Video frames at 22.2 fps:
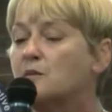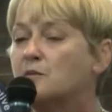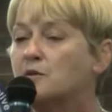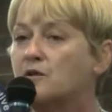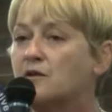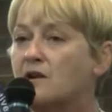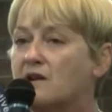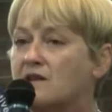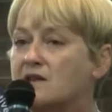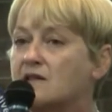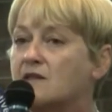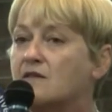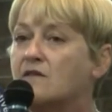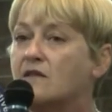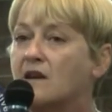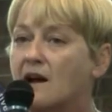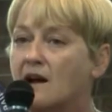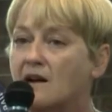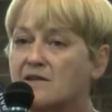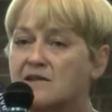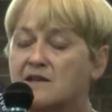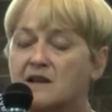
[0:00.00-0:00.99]
progressive the
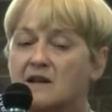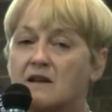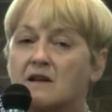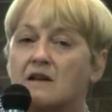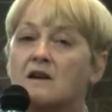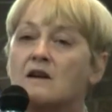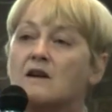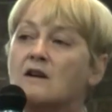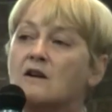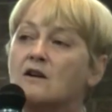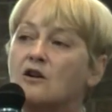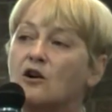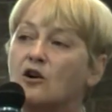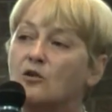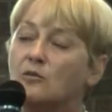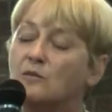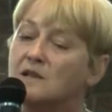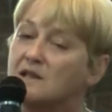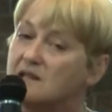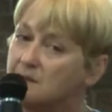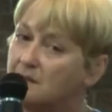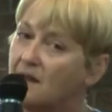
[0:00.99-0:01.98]
housing
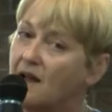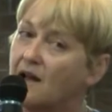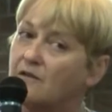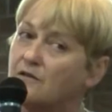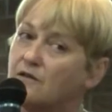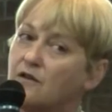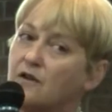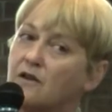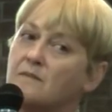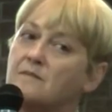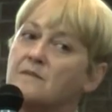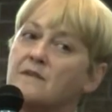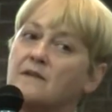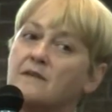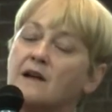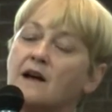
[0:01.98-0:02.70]
homeless platform.